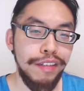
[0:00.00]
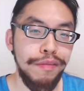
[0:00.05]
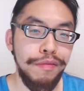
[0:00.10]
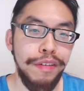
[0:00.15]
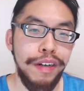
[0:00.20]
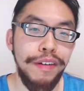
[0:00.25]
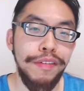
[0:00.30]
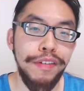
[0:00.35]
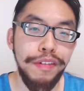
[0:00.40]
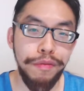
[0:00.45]
or
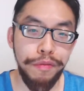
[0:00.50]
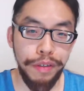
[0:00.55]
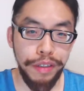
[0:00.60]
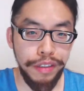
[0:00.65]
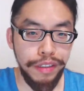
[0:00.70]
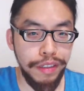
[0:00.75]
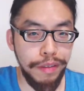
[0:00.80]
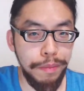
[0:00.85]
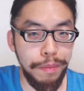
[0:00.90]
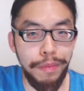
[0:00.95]
whatever, where
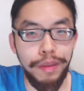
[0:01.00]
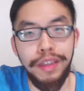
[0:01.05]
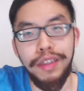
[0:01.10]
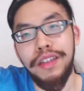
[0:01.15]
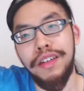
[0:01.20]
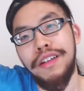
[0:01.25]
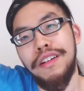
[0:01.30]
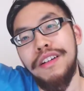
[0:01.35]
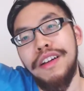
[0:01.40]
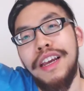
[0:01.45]
the
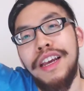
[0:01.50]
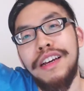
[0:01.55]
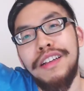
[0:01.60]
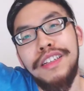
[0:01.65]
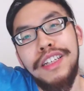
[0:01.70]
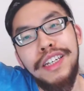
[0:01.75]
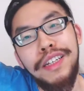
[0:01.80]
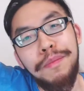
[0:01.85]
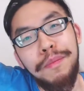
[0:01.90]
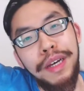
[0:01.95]

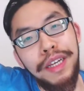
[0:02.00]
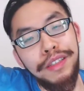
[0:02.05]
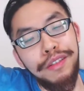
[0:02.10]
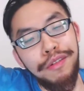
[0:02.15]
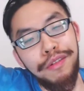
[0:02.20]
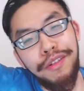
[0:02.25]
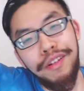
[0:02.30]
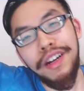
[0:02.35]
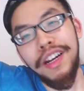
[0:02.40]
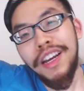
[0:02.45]
alien mentor,